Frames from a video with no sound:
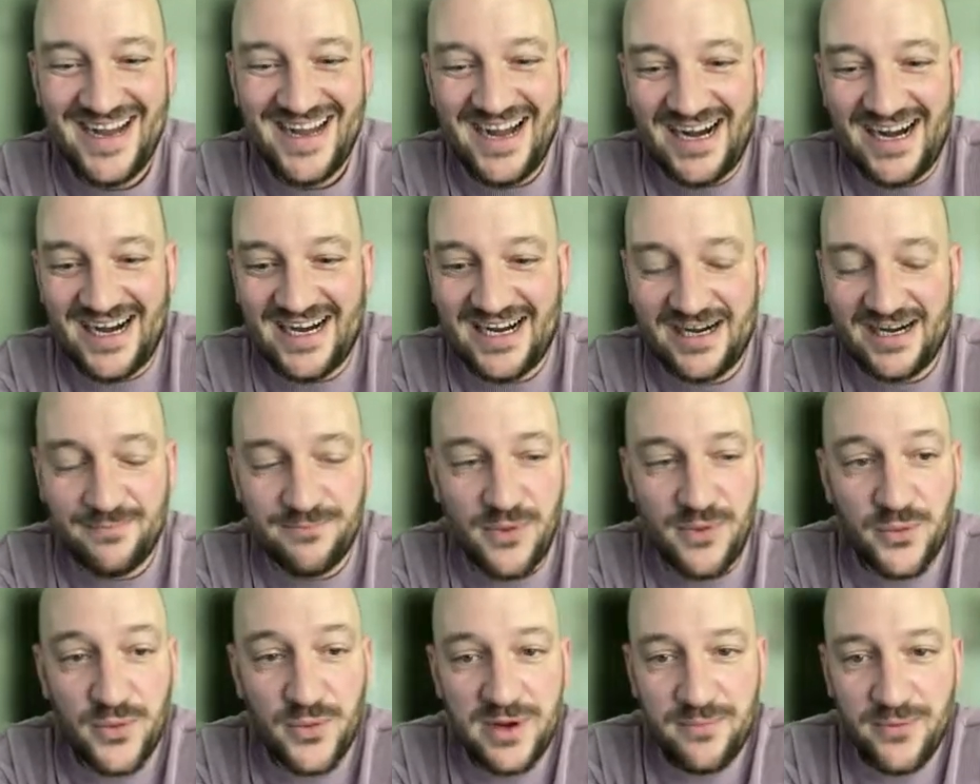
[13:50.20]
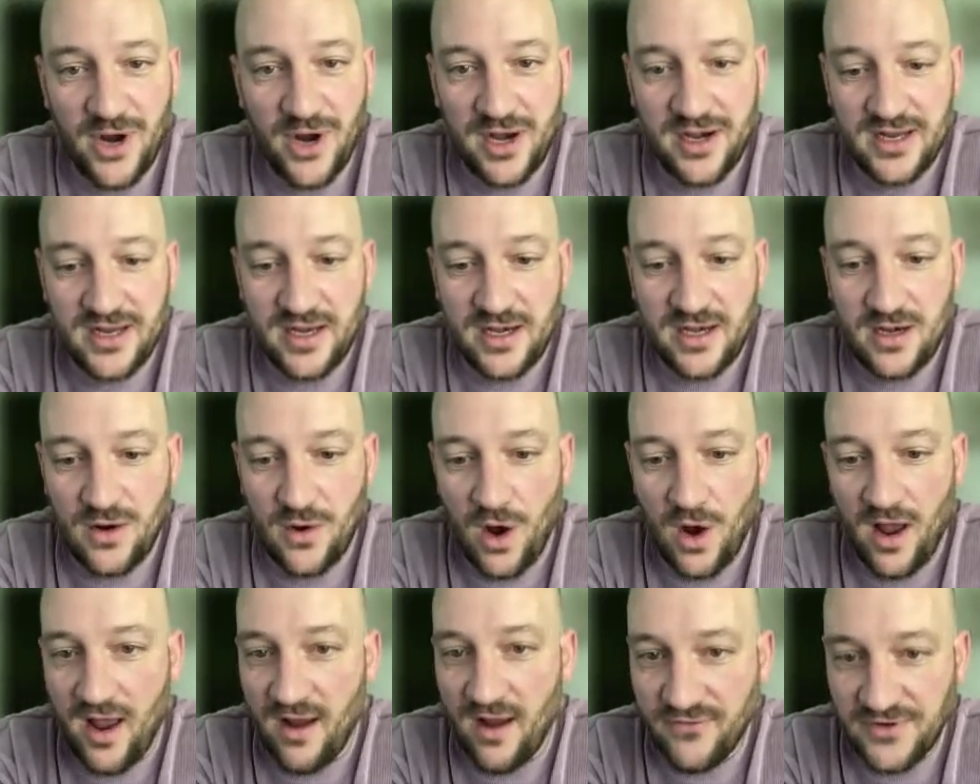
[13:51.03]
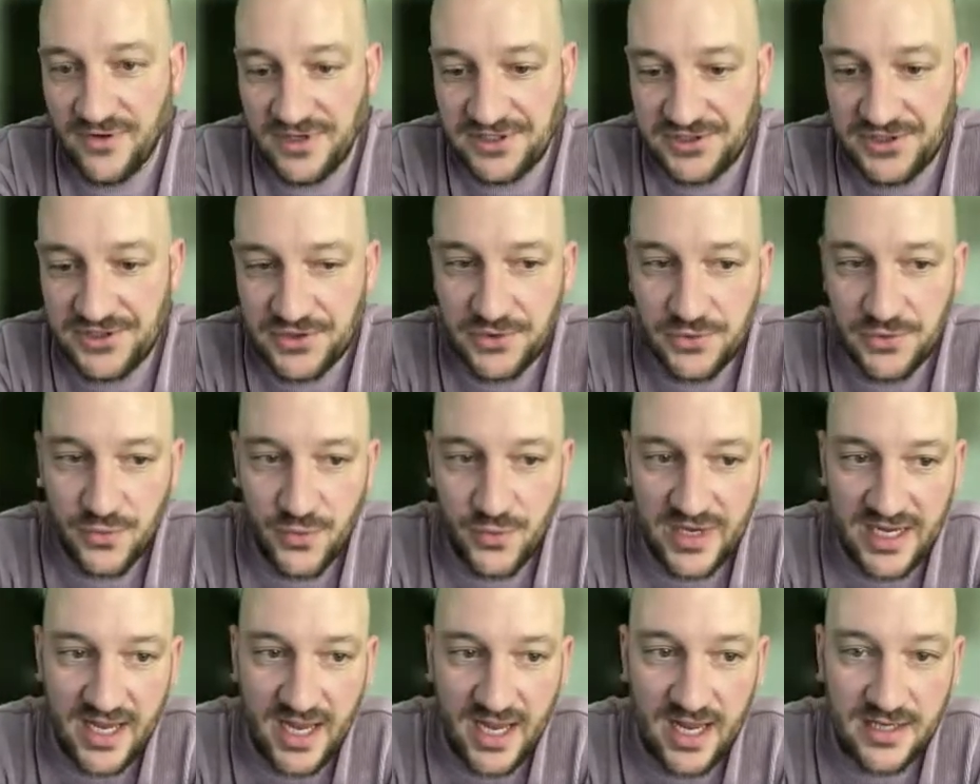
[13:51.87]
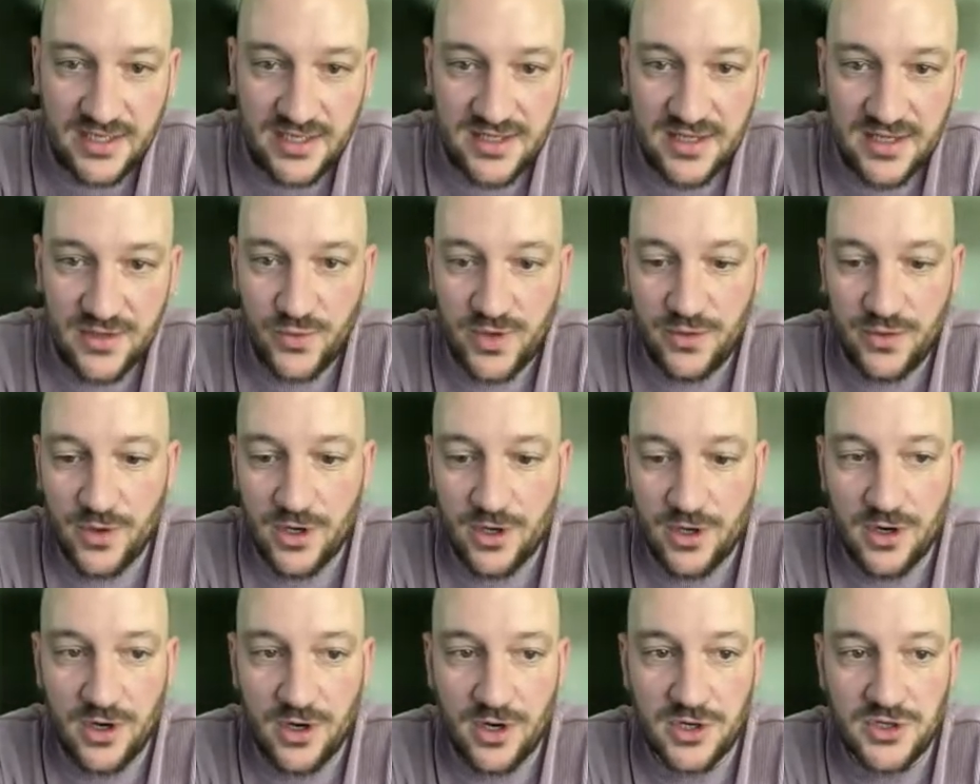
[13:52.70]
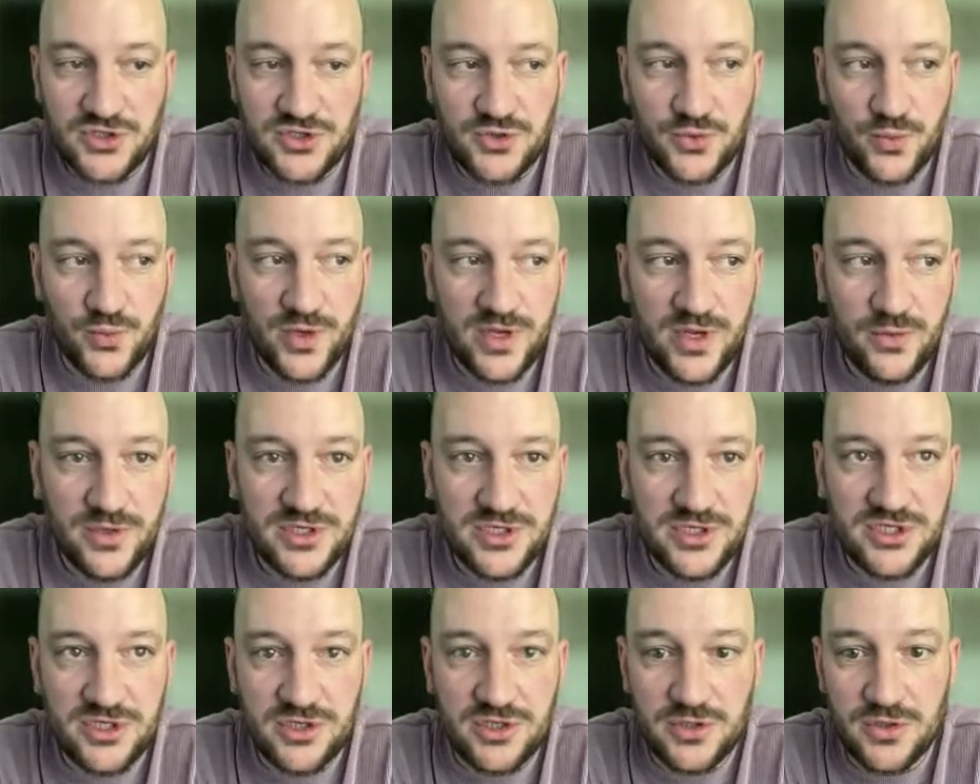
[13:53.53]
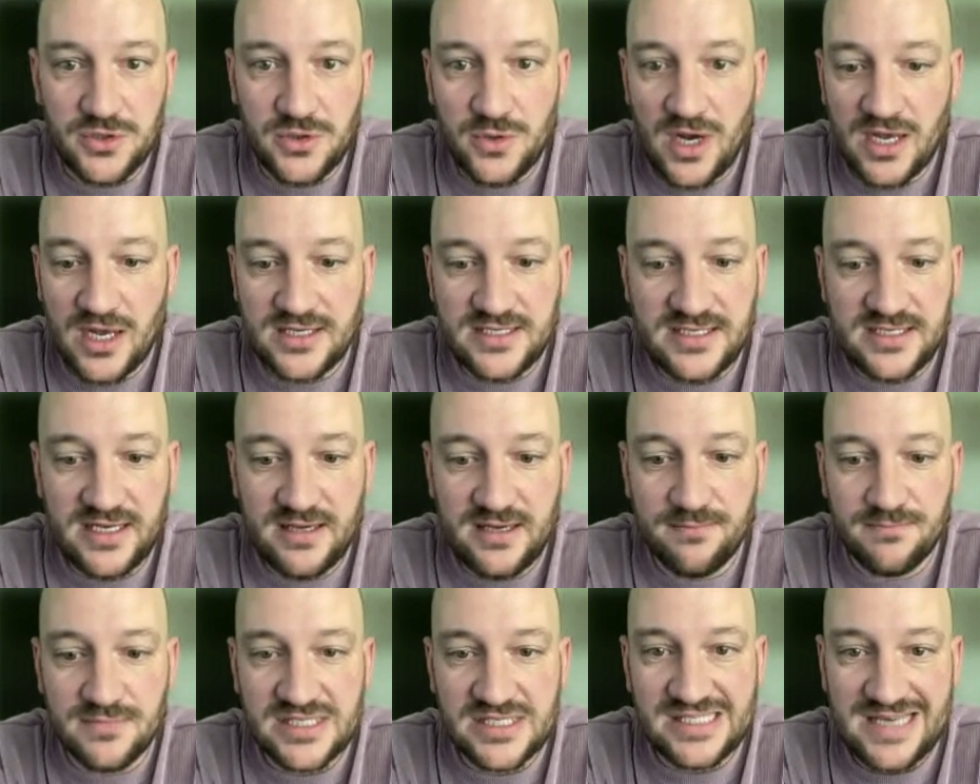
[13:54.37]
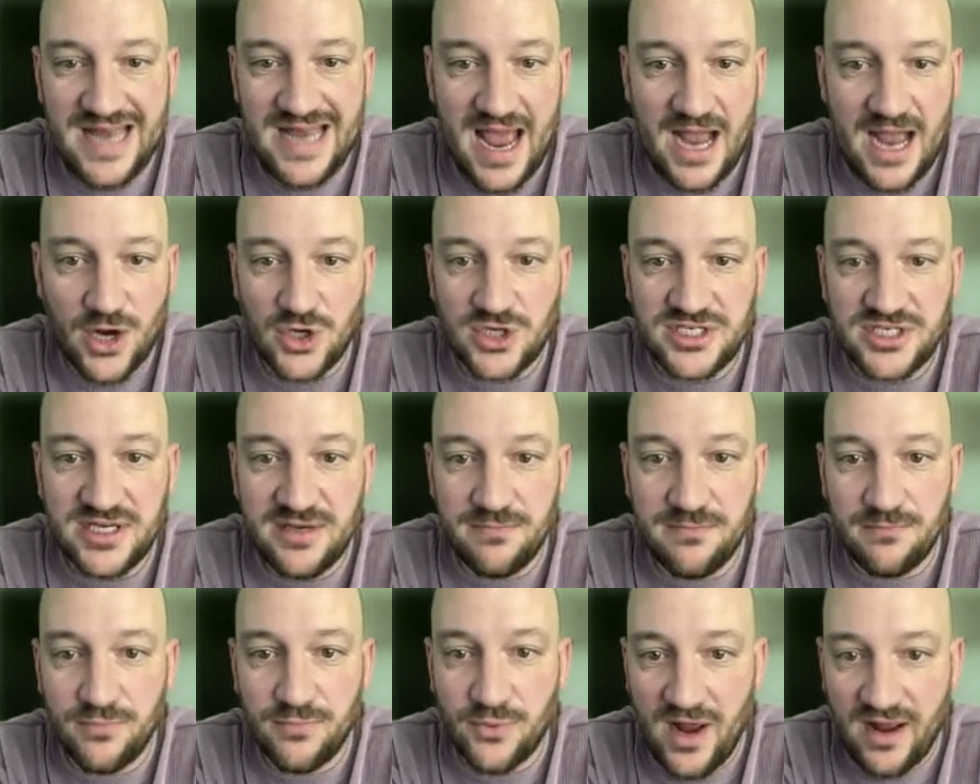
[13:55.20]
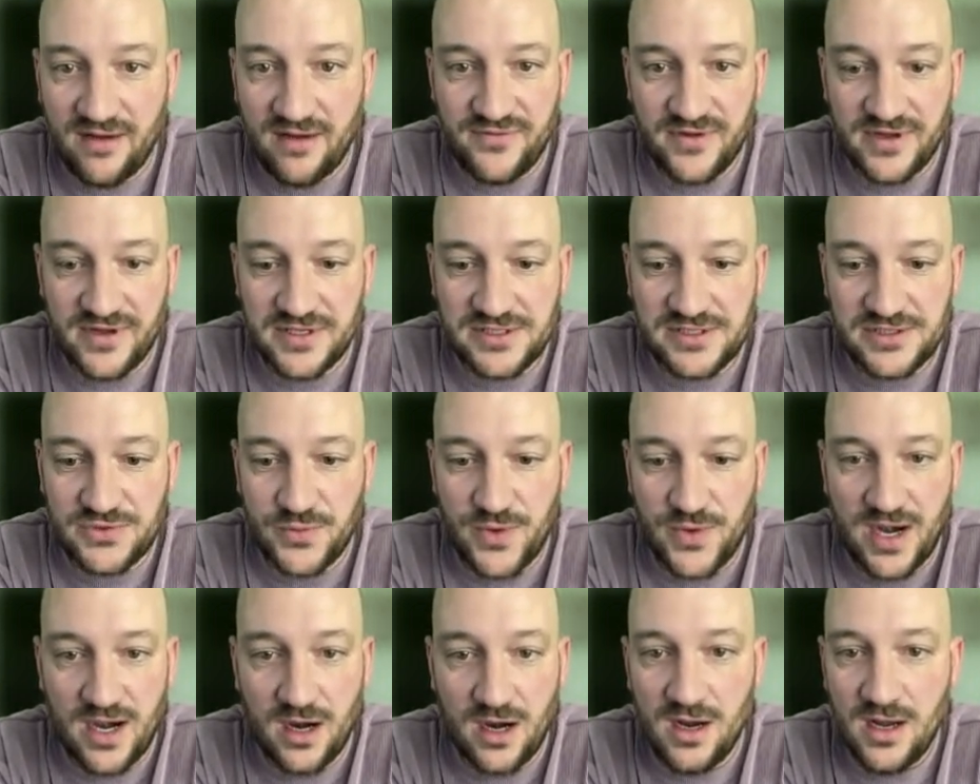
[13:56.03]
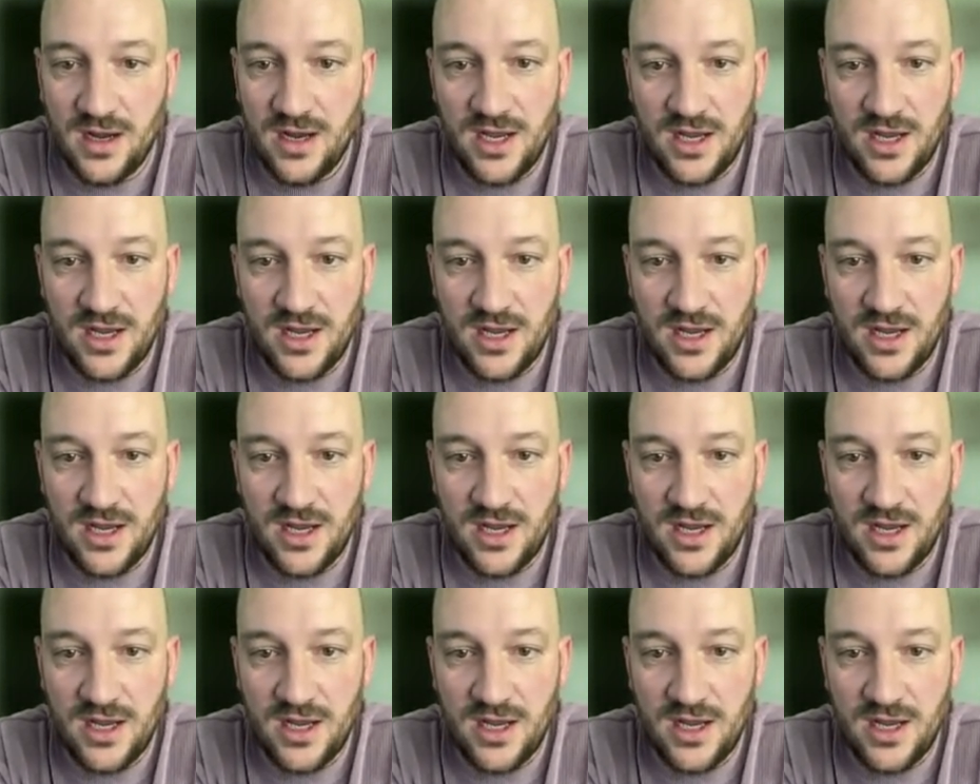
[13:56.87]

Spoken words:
But we brought in every single weekend that we rehearsed, we would do a team snack or team breakfast where,